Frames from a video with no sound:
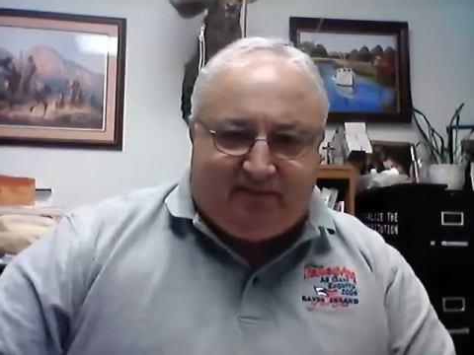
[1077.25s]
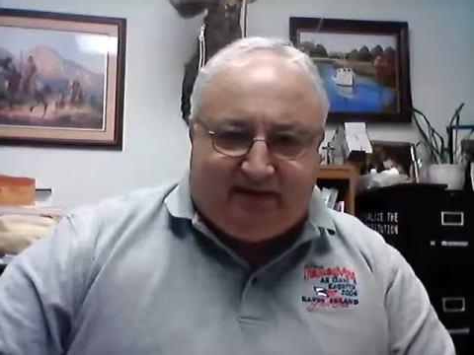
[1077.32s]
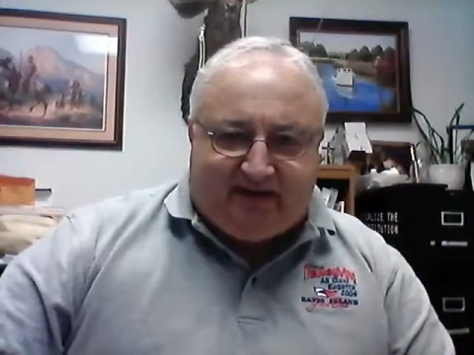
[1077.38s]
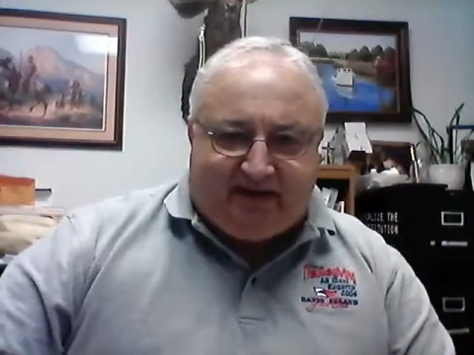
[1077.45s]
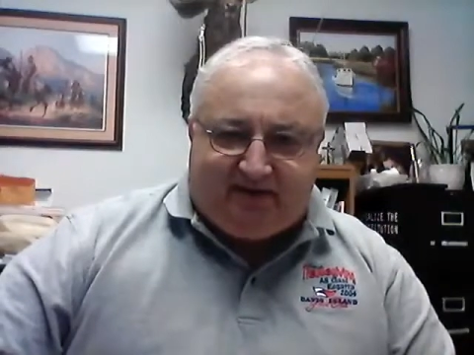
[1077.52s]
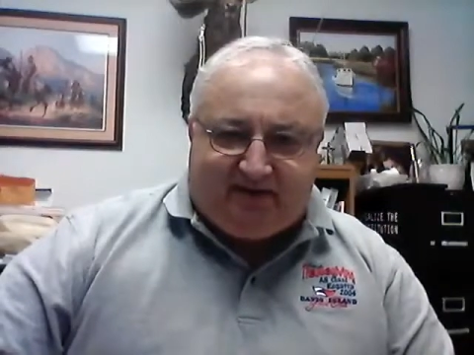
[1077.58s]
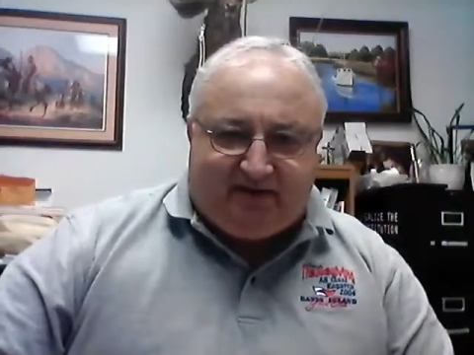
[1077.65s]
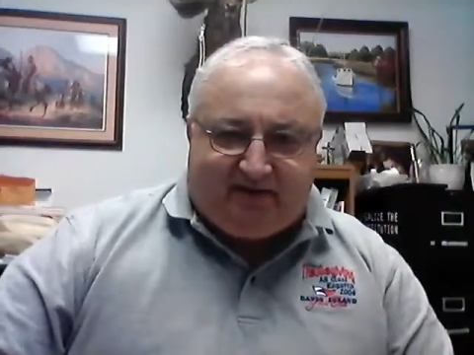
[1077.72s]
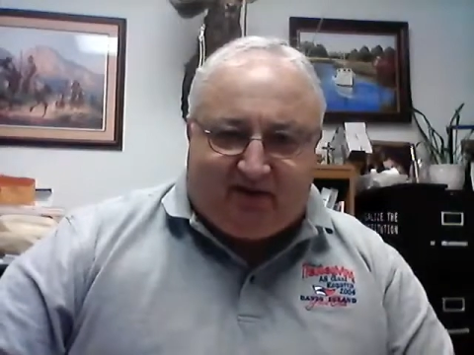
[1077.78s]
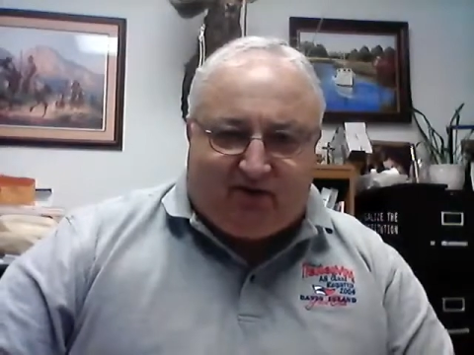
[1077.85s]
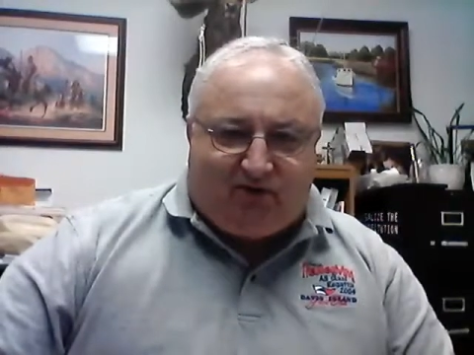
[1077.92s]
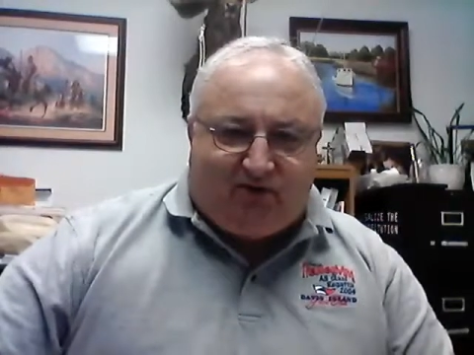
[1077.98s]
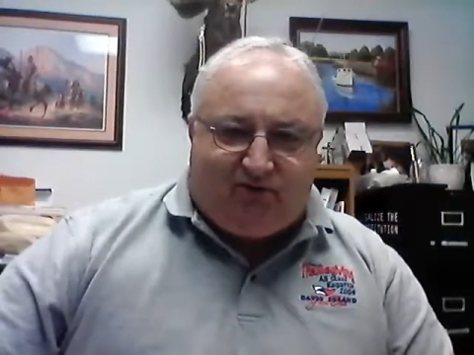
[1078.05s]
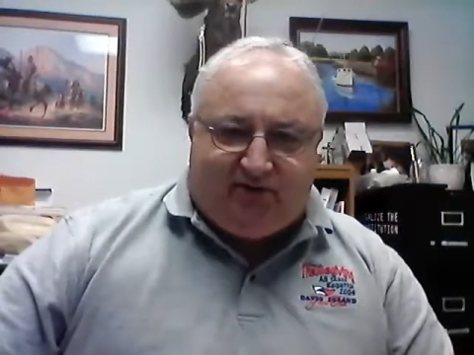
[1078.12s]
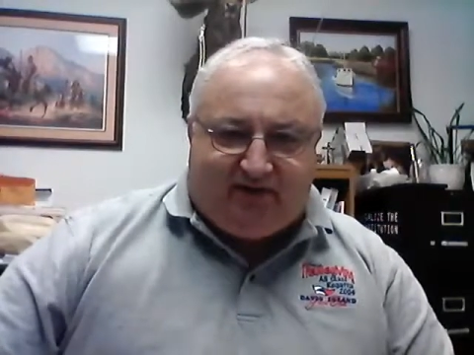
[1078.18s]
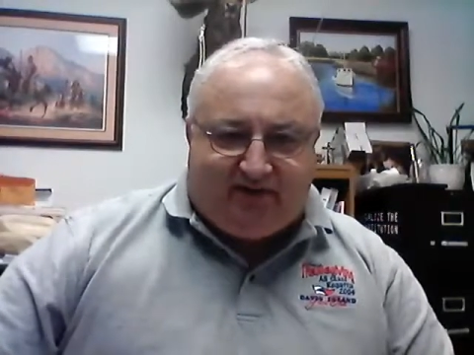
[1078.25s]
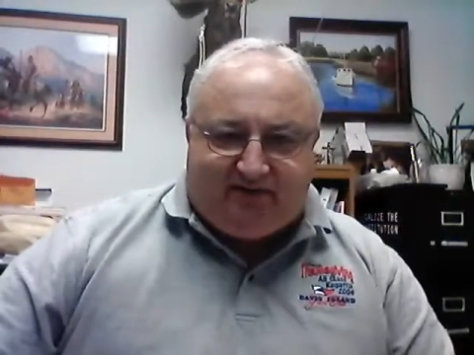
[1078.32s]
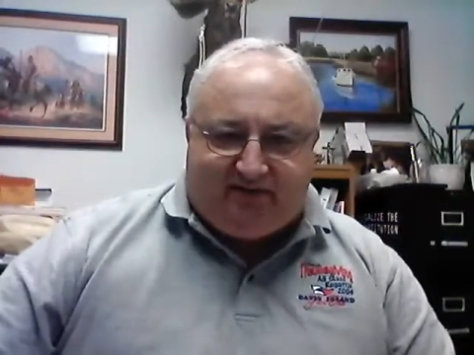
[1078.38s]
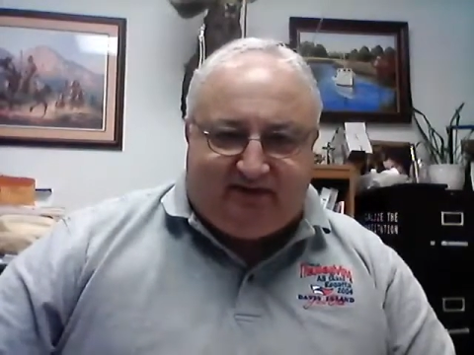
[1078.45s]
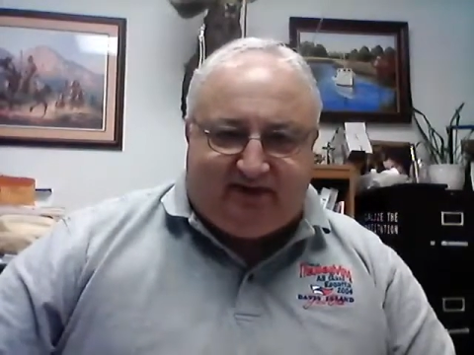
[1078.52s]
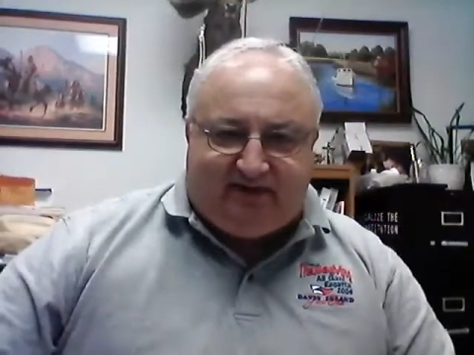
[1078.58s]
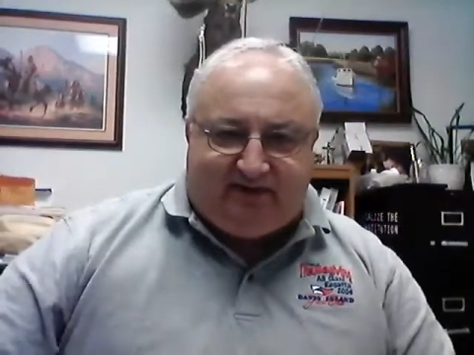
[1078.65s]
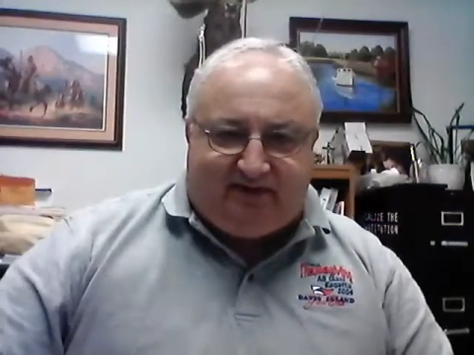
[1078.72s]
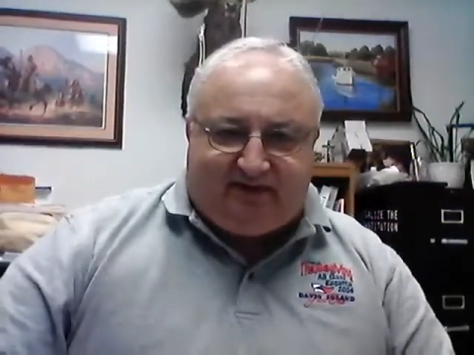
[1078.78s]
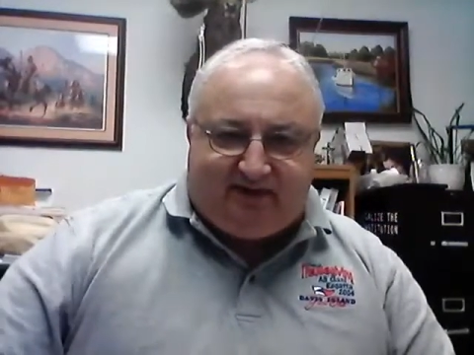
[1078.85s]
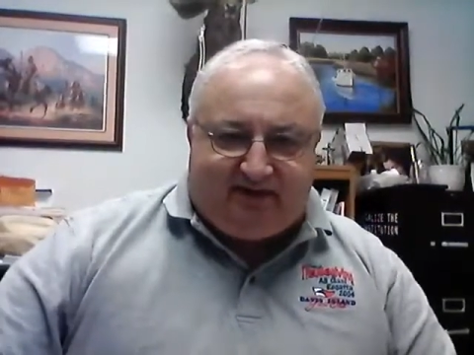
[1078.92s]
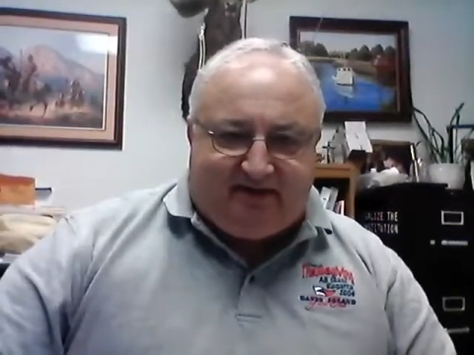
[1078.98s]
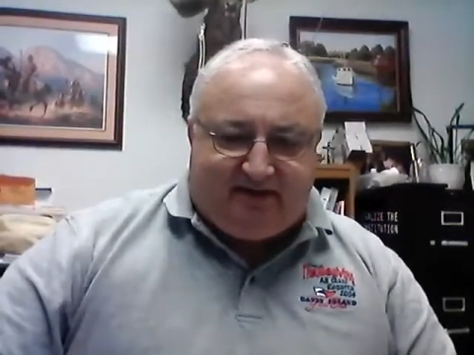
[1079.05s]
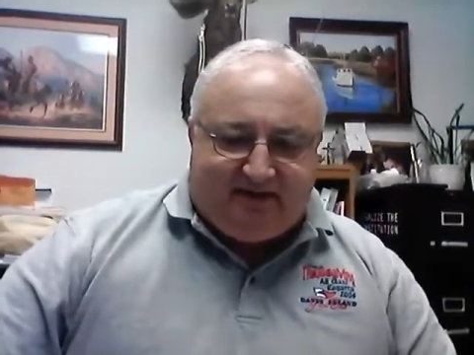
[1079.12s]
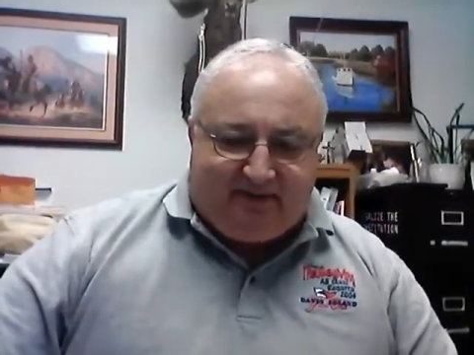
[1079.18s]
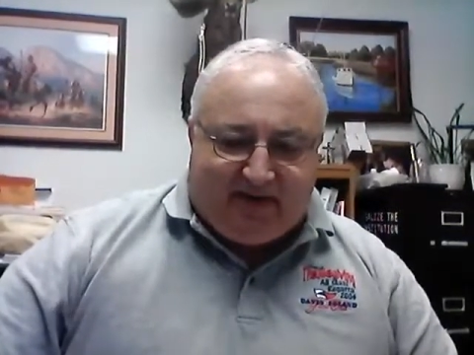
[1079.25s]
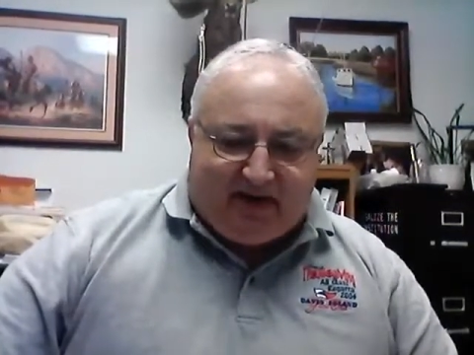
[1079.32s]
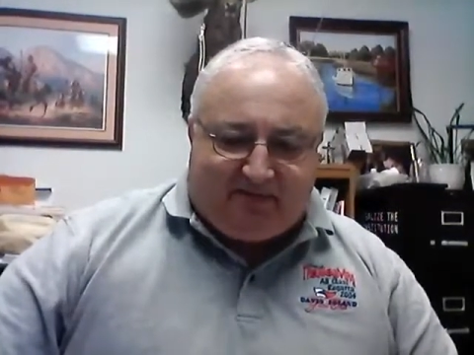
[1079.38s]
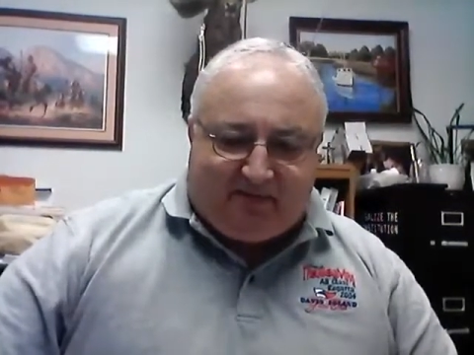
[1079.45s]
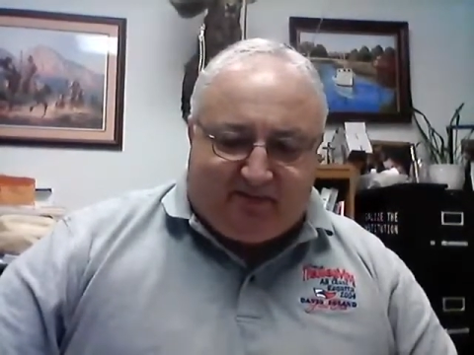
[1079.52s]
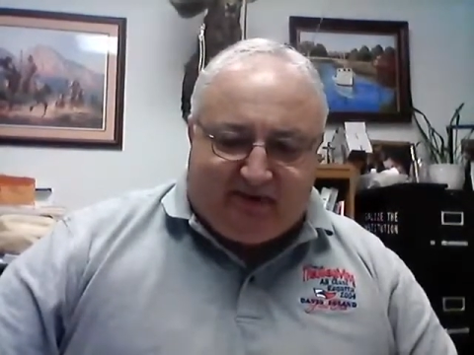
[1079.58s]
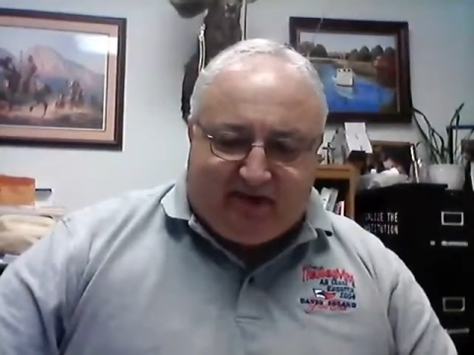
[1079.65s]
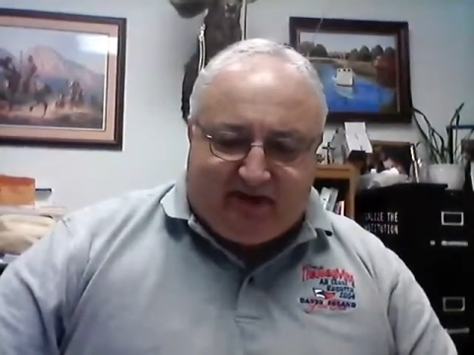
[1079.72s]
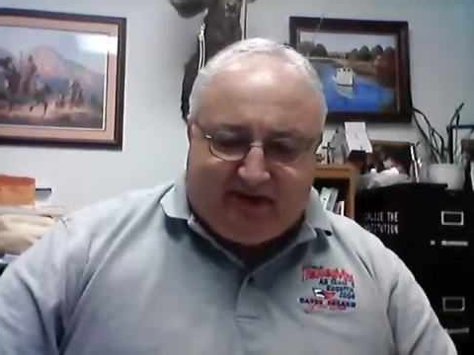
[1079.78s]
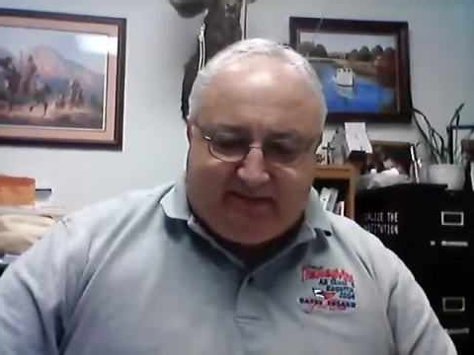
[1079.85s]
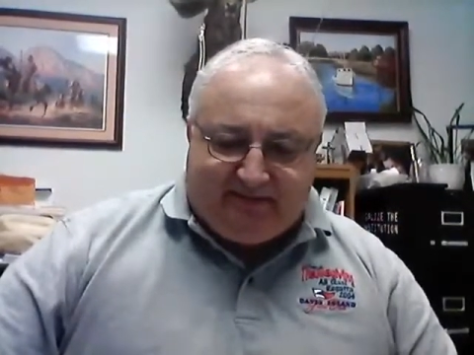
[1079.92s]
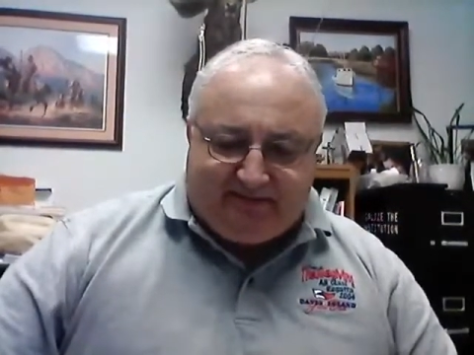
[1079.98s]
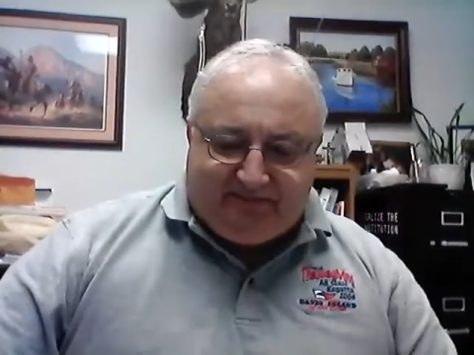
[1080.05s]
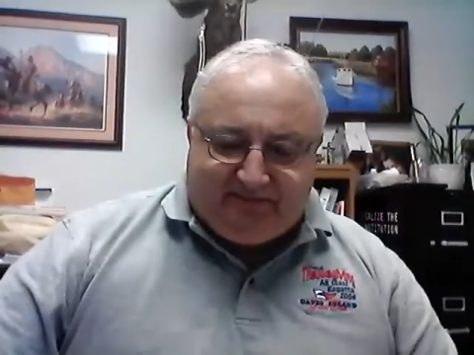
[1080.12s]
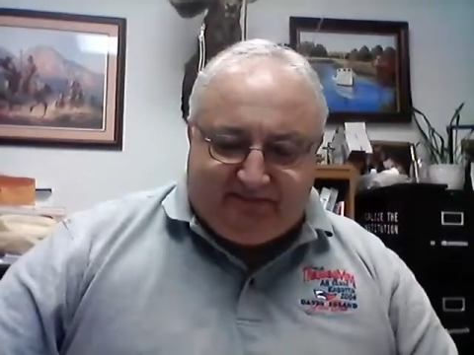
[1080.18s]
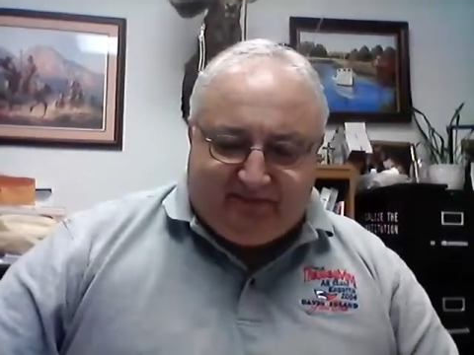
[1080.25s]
in gold and in paper money,